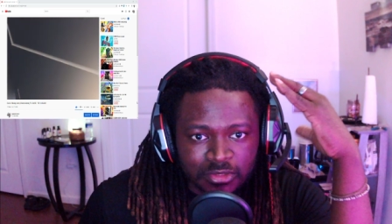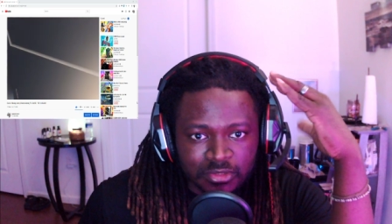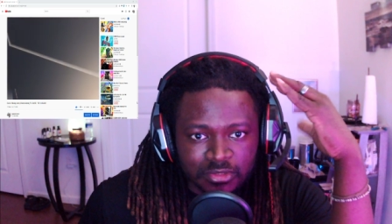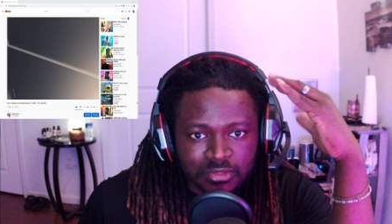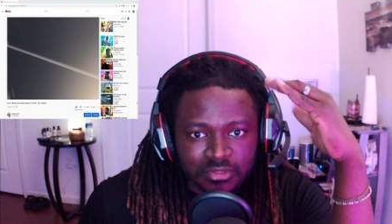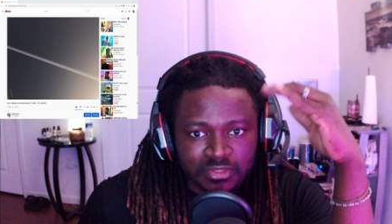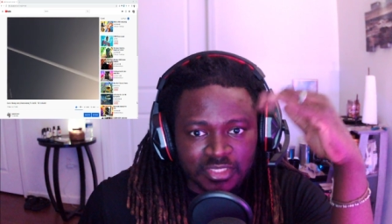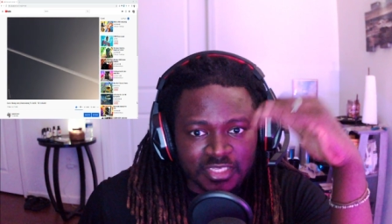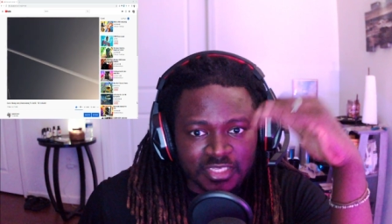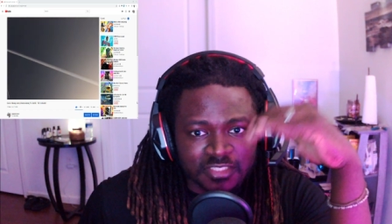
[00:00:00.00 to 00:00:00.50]

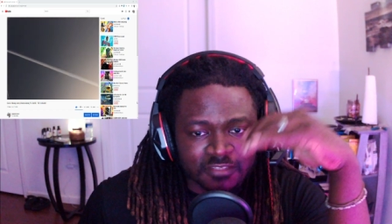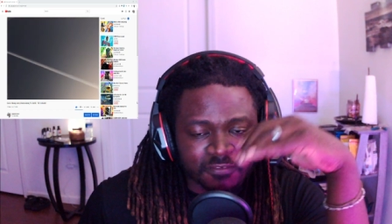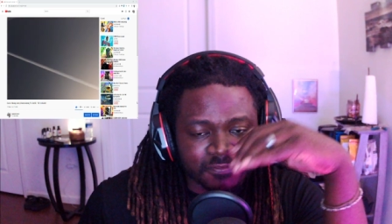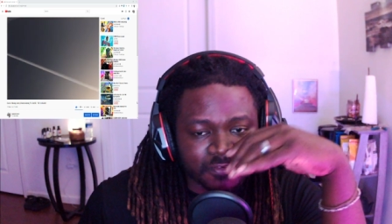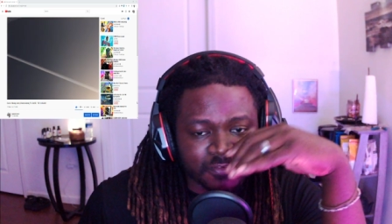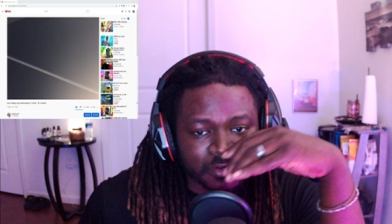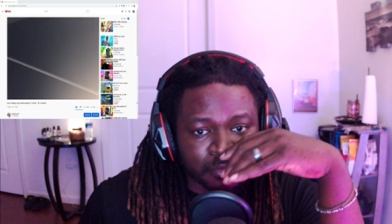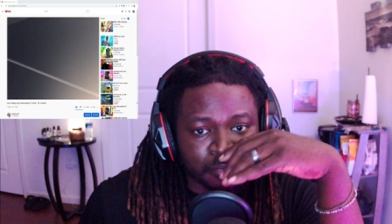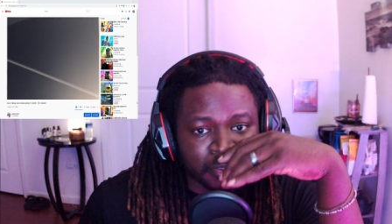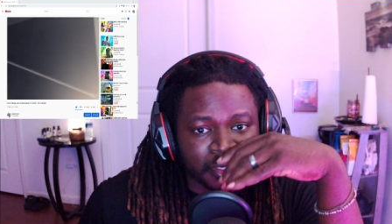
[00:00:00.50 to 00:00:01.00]
That's the
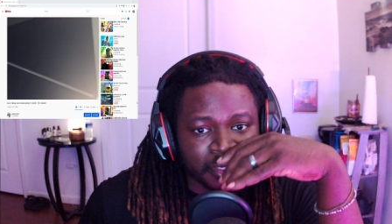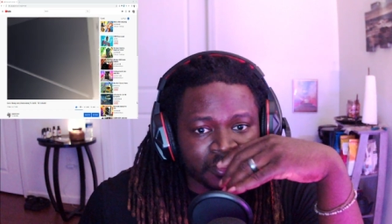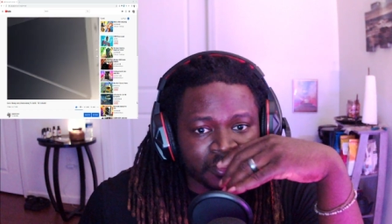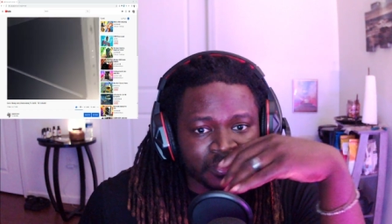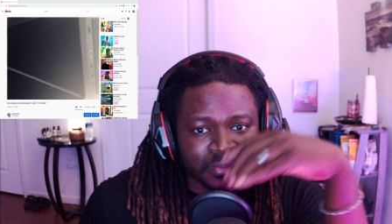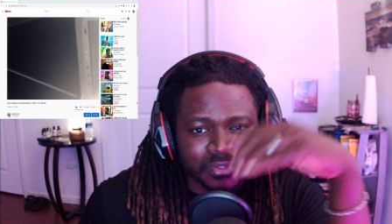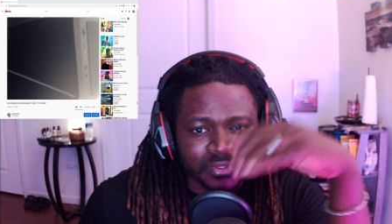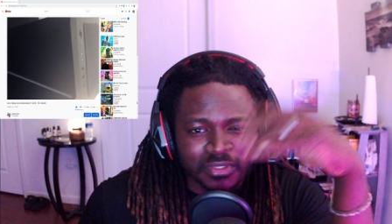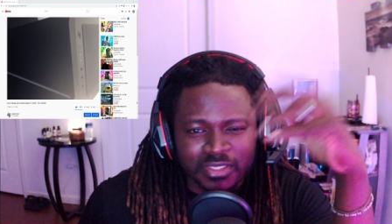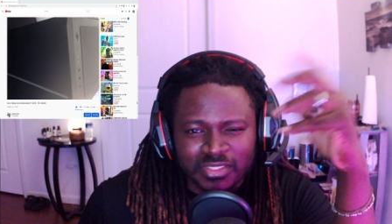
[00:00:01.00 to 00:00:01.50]
front
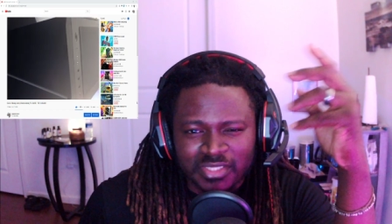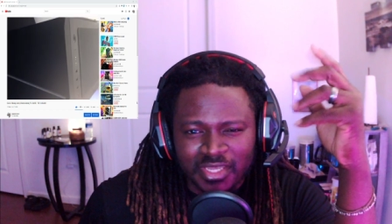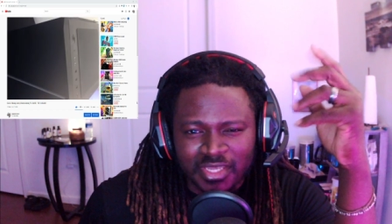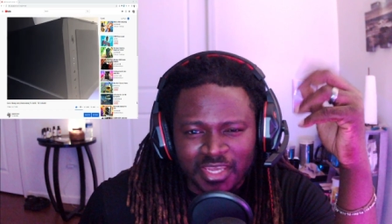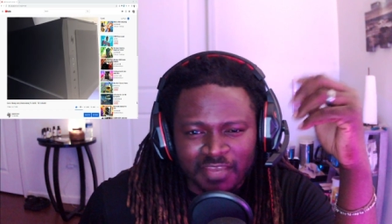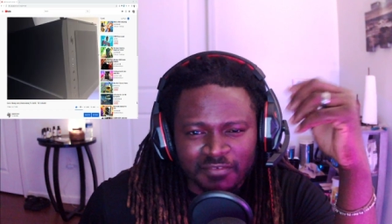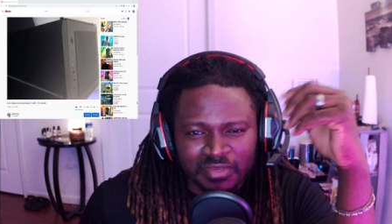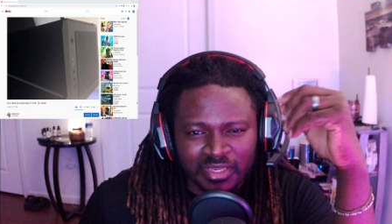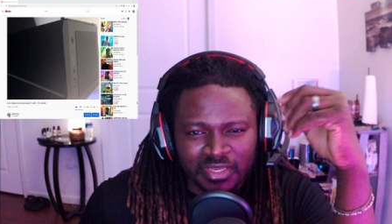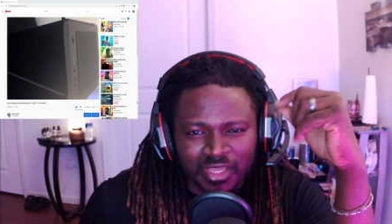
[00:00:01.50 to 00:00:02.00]
panel. It doesn't
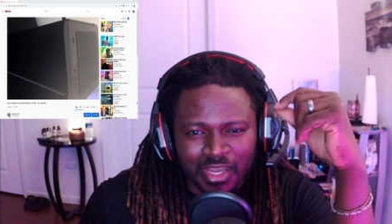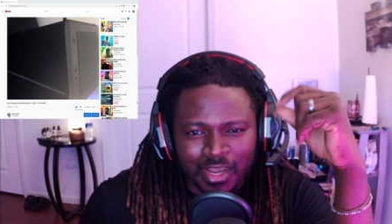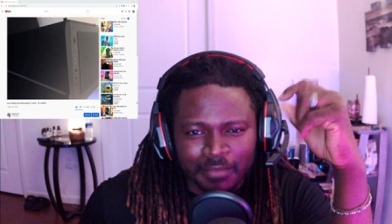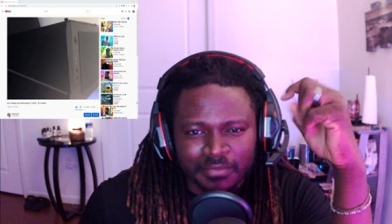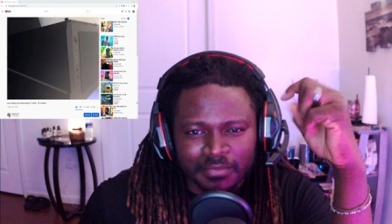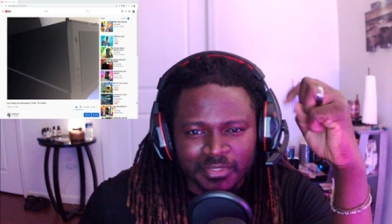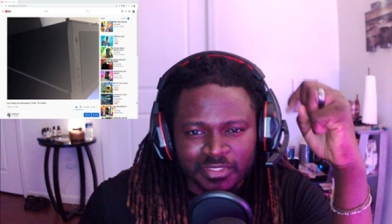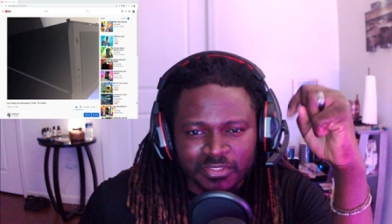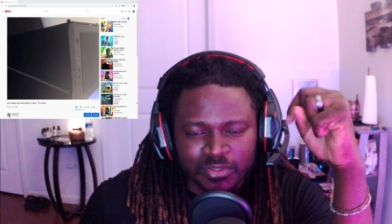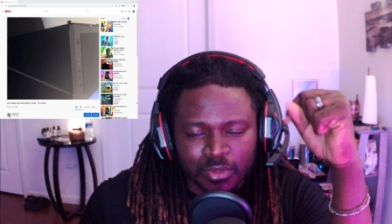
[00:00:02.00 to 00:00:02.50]
have any
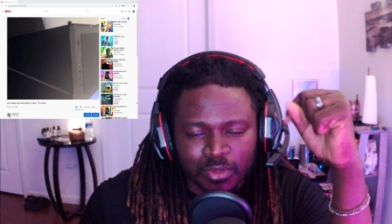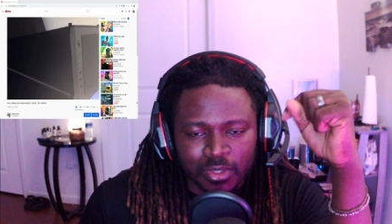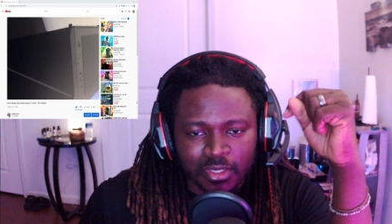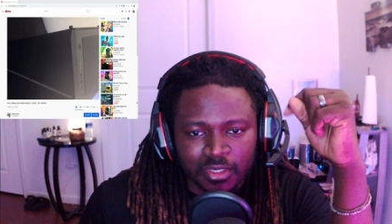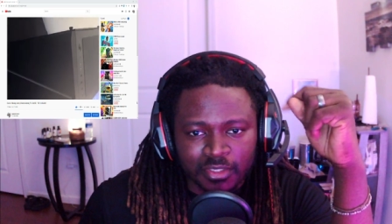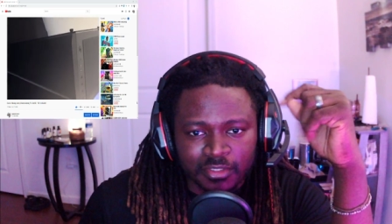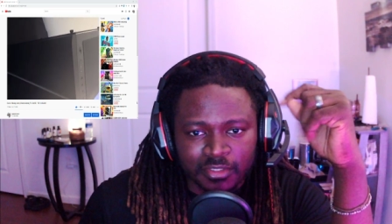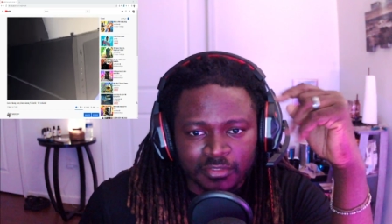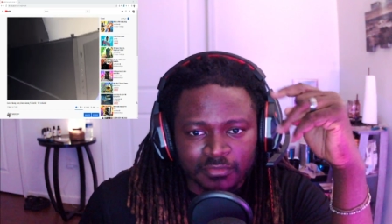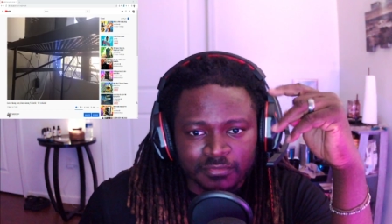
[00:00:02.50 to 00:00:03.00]
optic
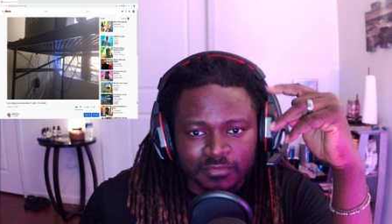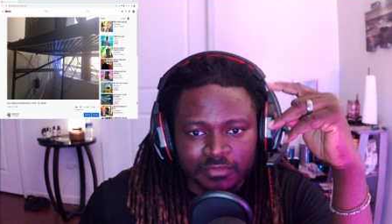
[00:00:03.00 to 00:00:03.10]
drive.